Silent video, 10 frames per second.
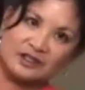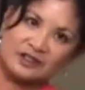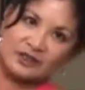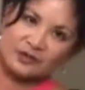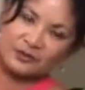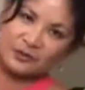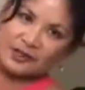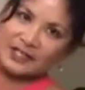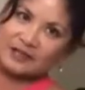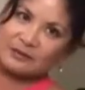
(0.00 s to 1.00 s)
So for
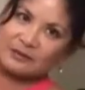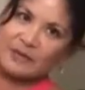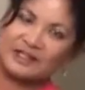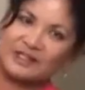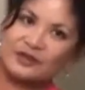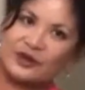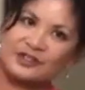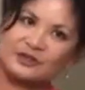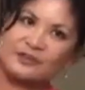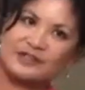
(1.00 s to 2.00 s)
me, mine is very
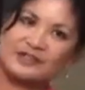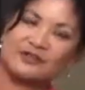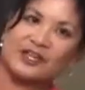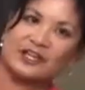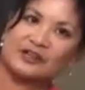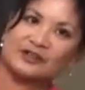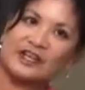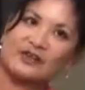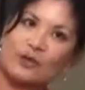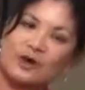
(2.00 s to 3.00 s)
specific. I only
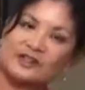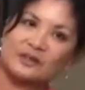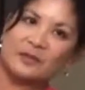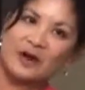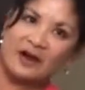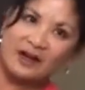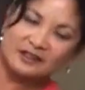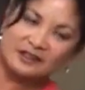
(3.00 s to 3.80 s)
have one spot.